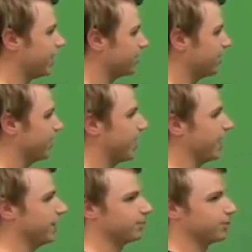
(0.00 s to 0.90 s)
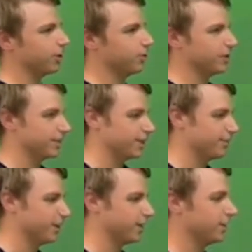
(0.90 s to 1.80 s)
highs in the 90s with lows in the
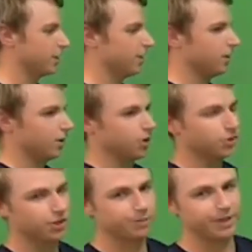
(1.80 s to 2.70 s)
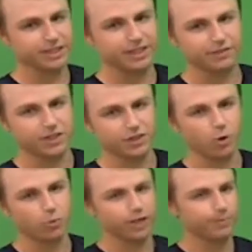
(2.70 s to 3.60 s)
70s. Lows are going to be in the 70s
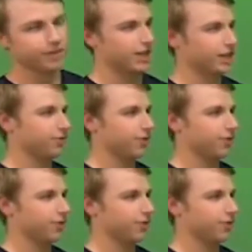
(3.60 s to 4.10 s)
all week, besides